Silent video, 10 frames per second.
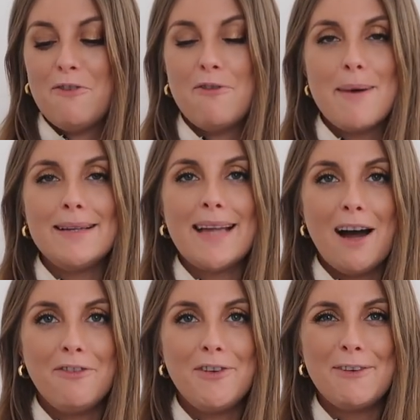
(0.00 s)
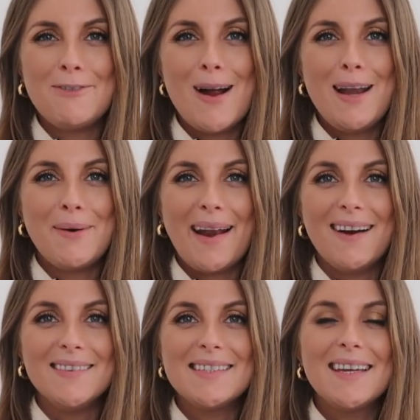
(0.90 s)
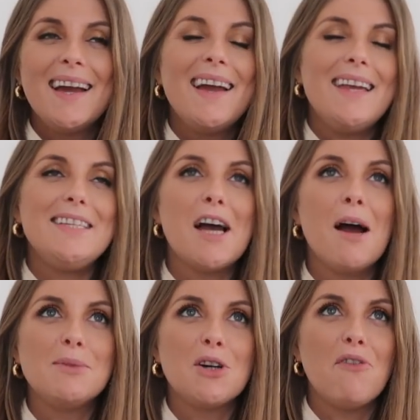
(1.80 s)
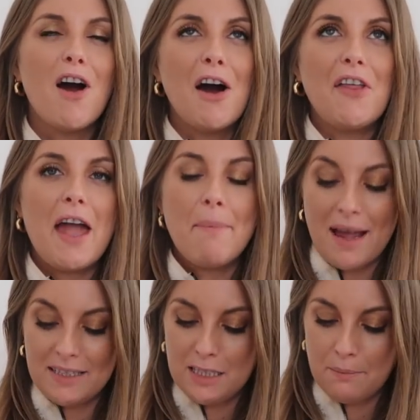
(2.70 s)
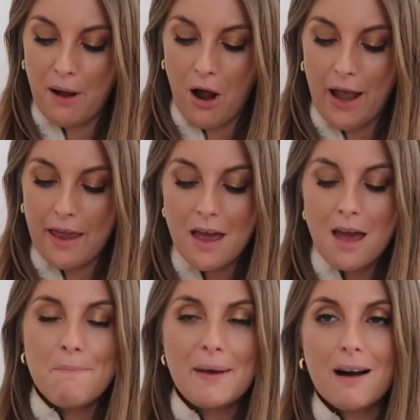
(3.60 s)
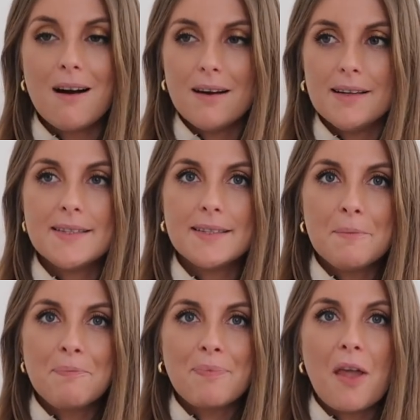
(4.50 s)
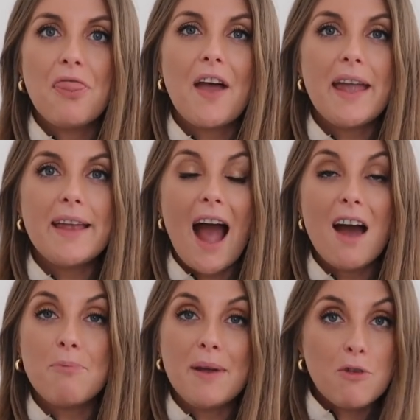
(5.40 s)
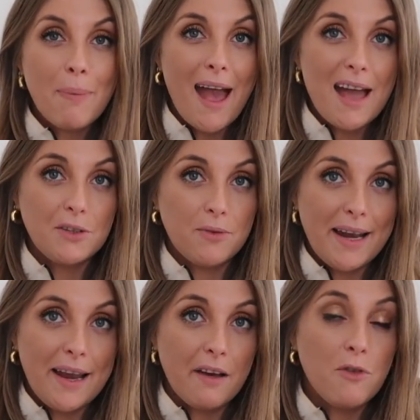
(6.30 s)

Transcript: For myself, not for anyone else, in terms of are they a best buy, because they have been repaired already and